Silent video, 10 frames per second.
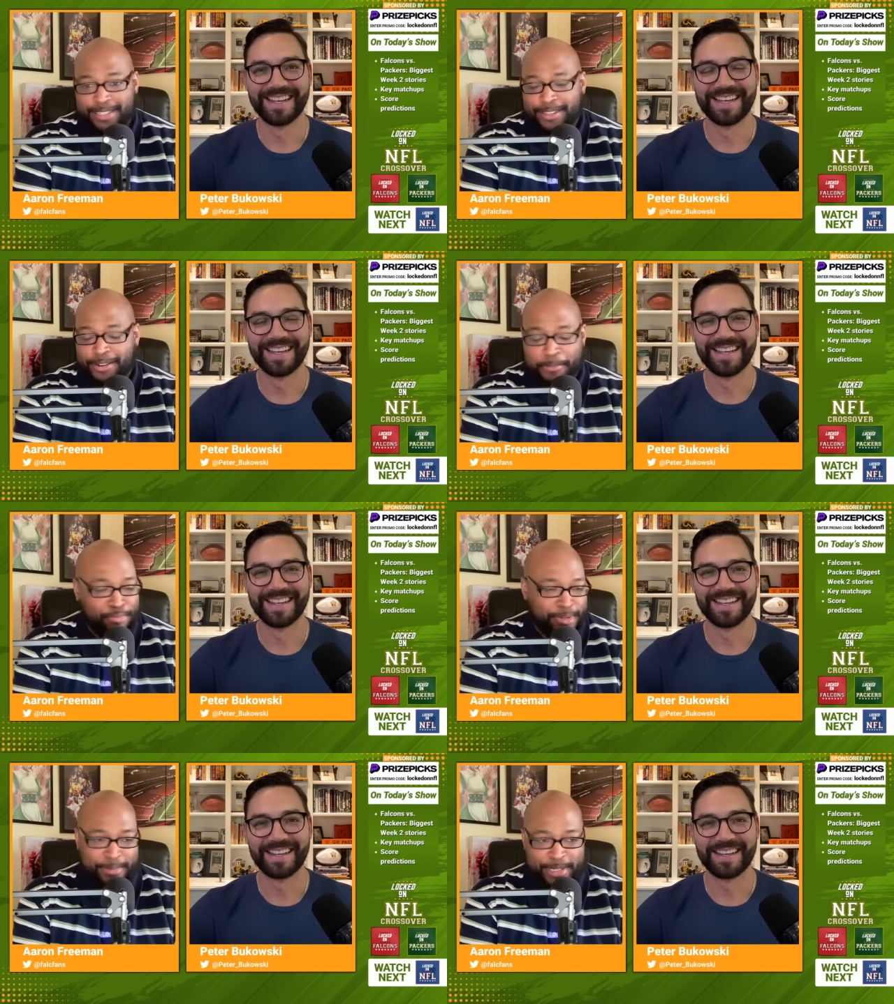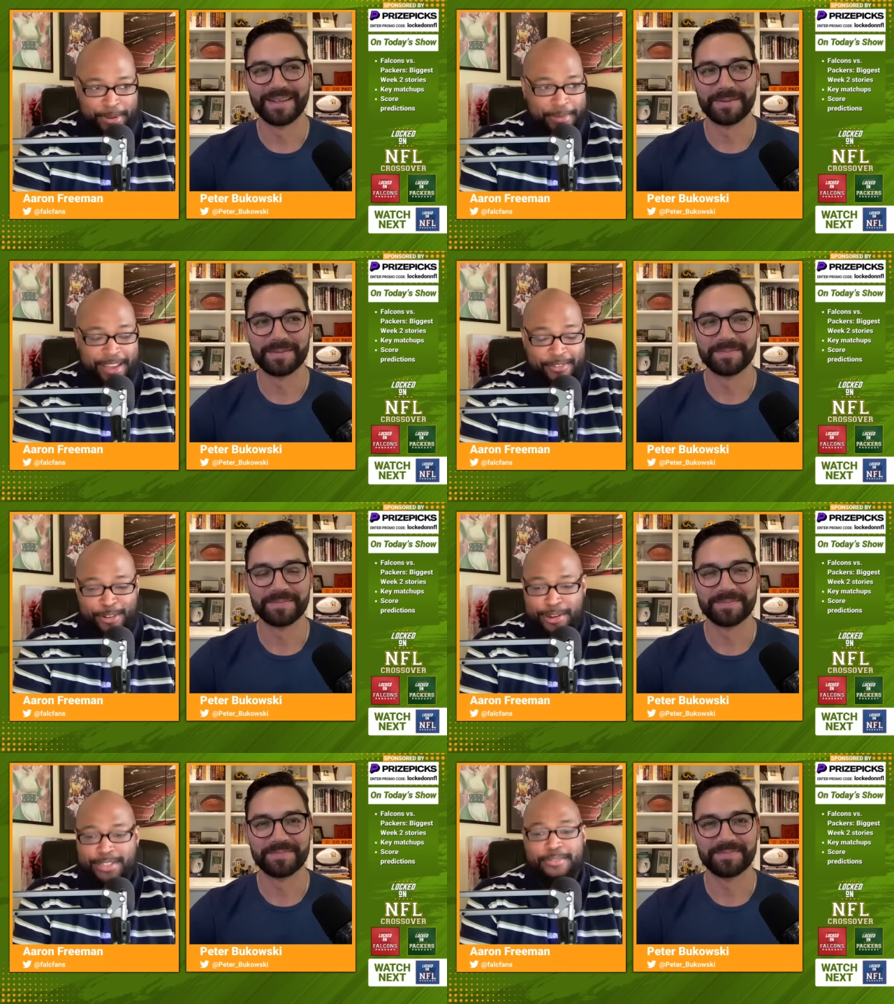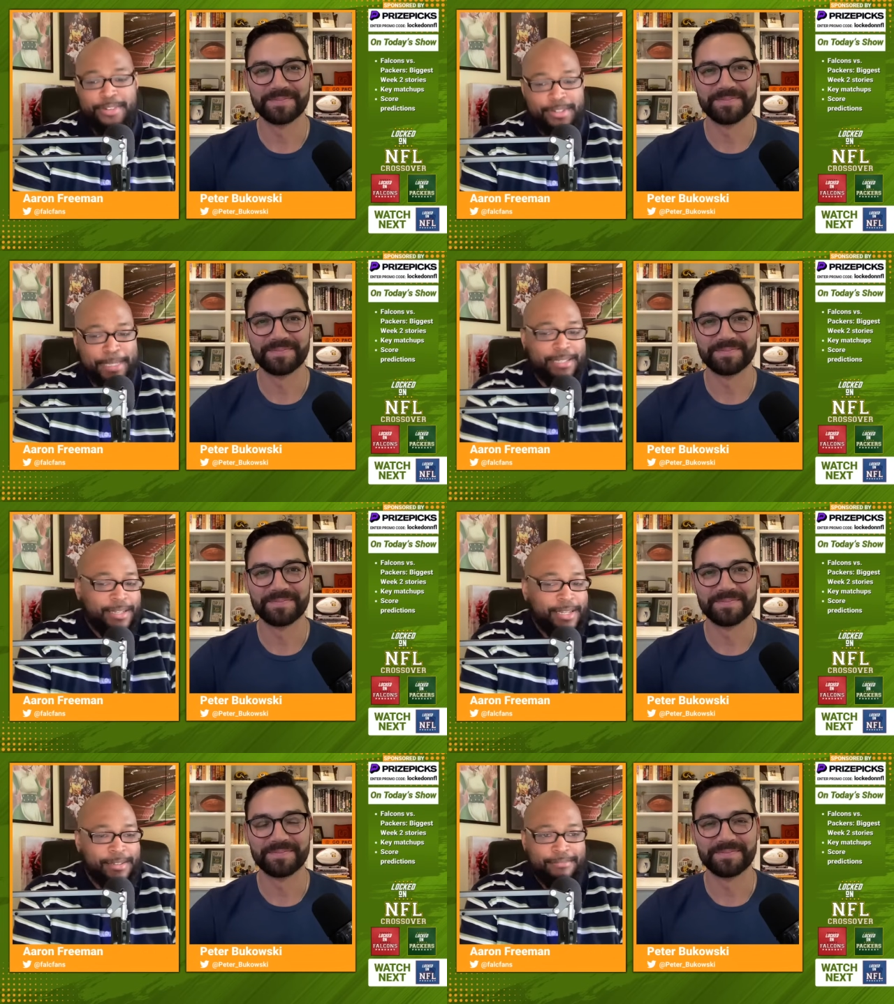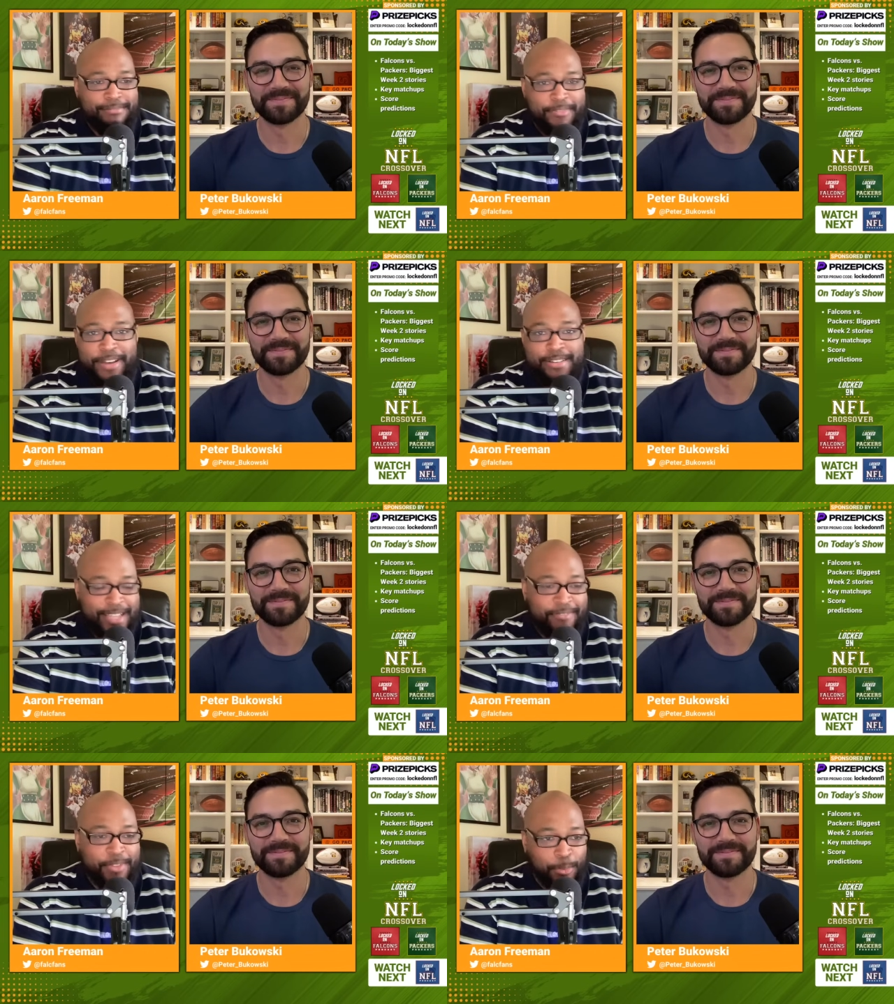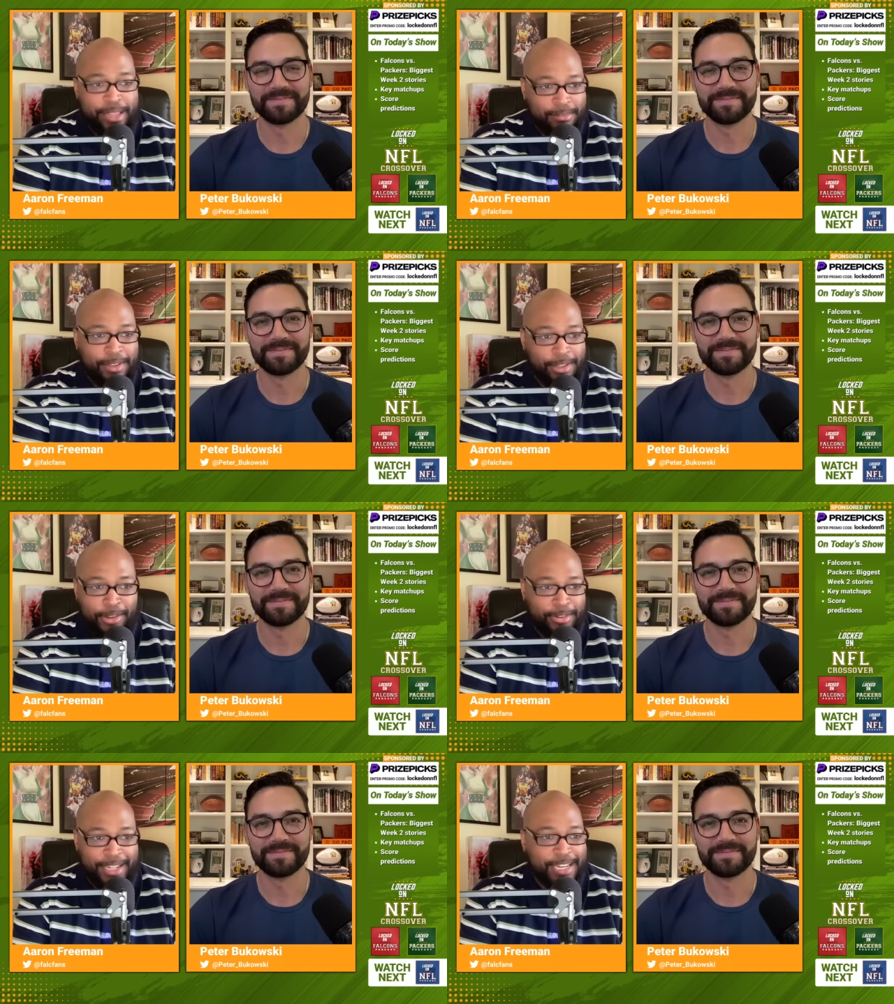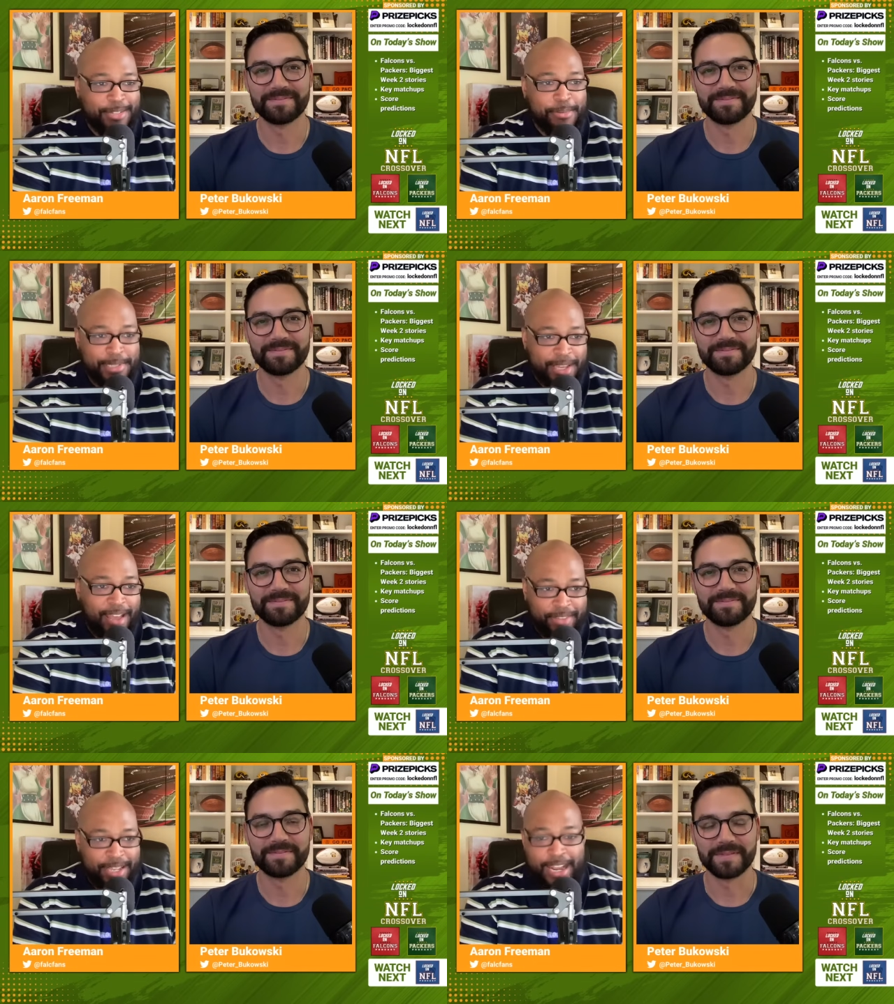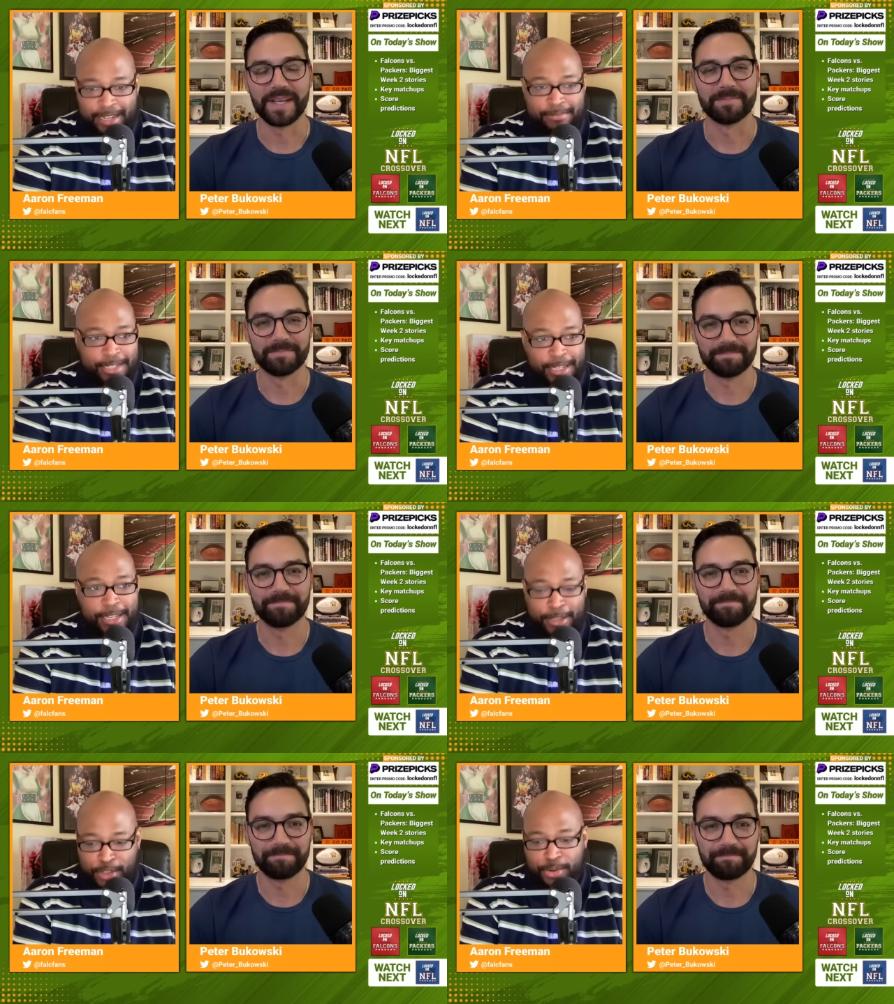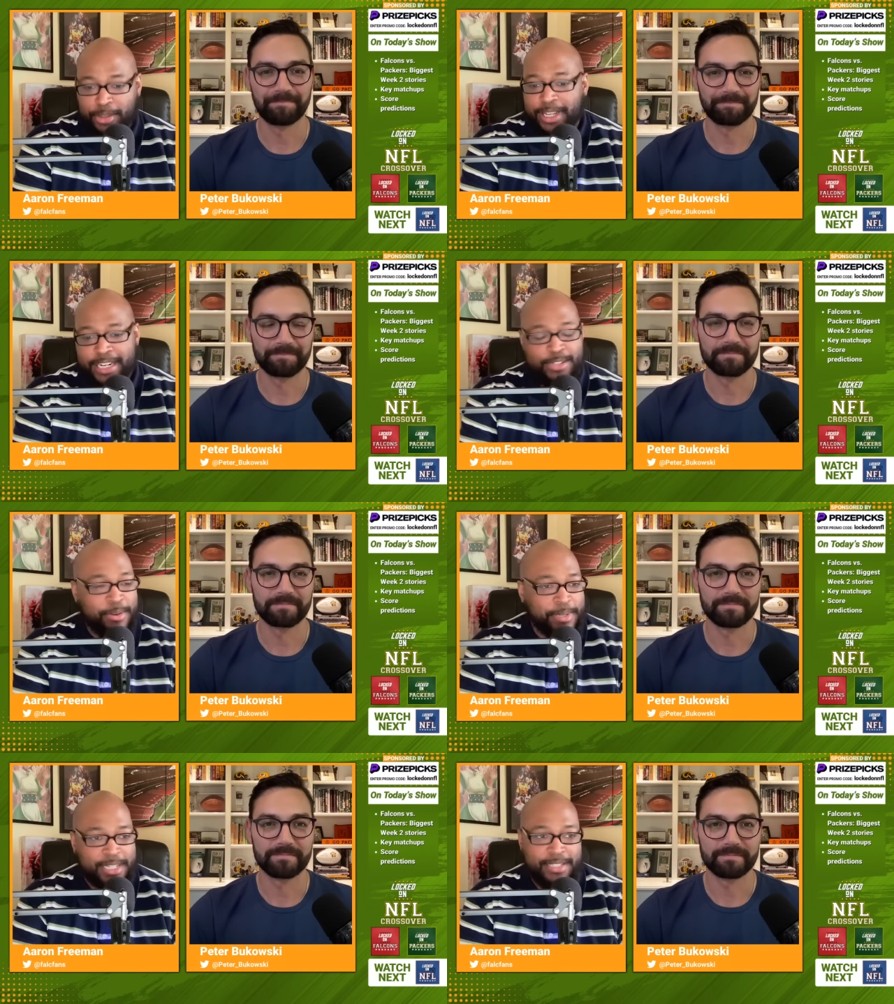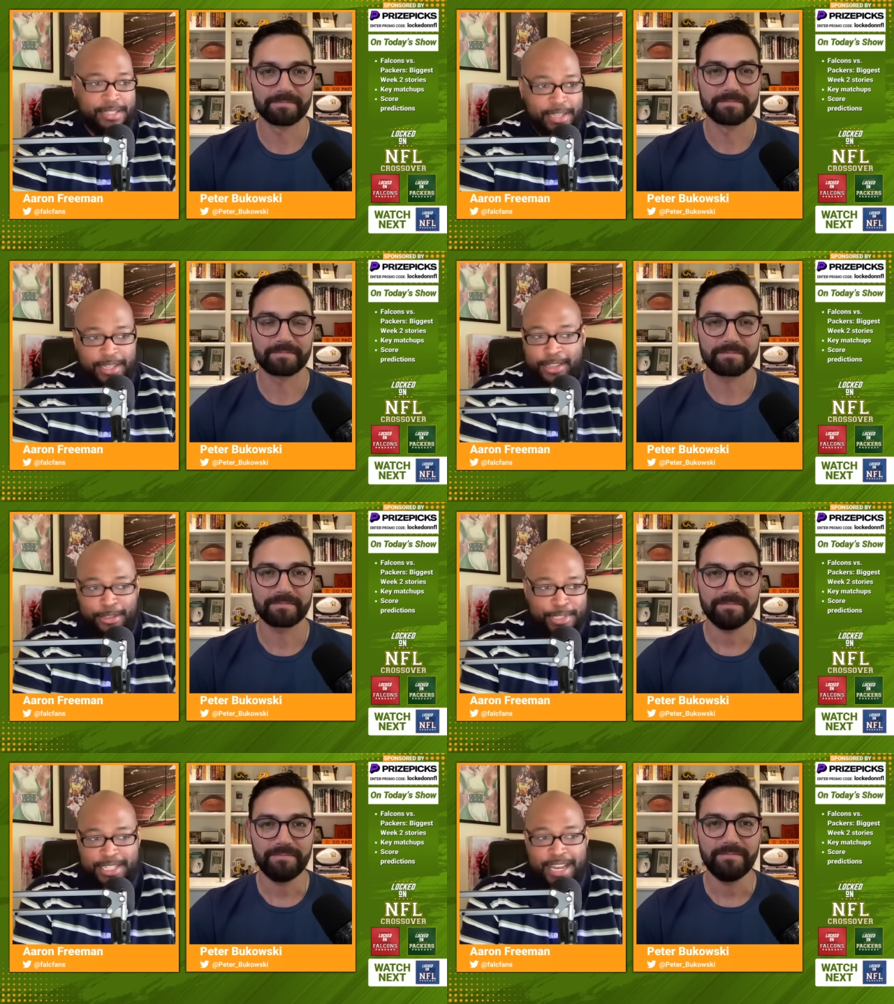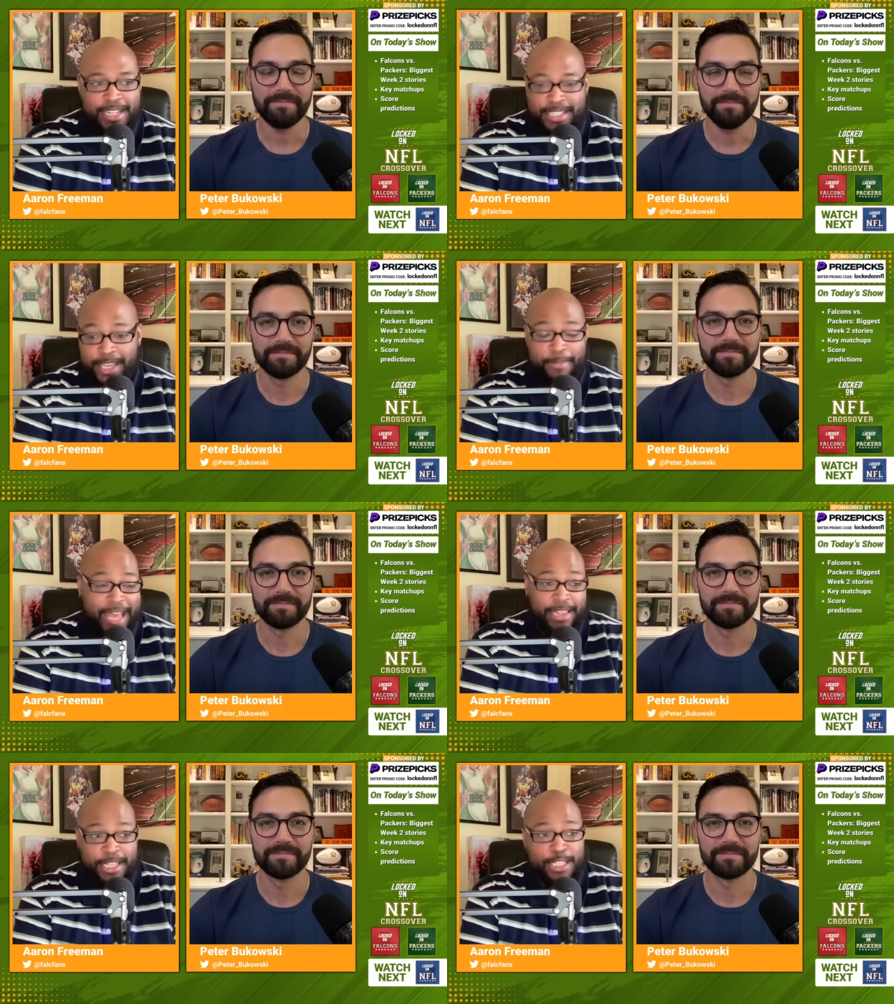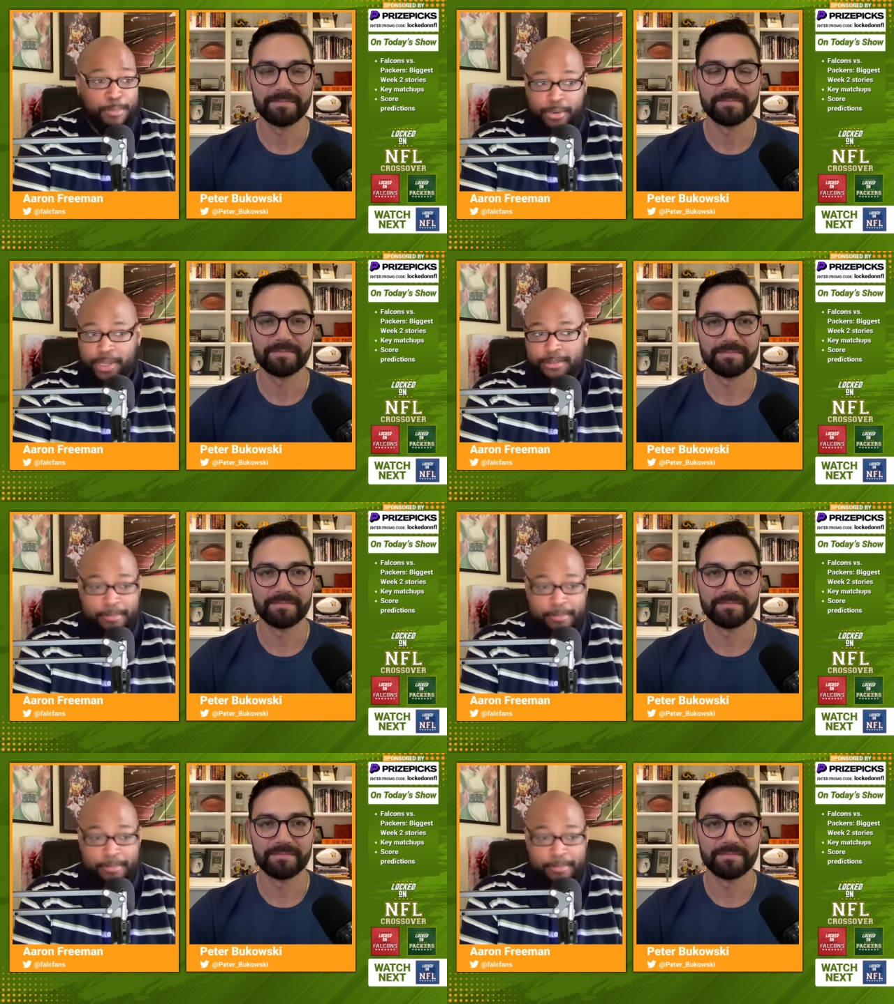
Speaker 1: this on pretty much probably every crossover, but the Falcons have to win along the line of scrimmage. They have to kind of control the line of scrimmage because they're just not a team at this point.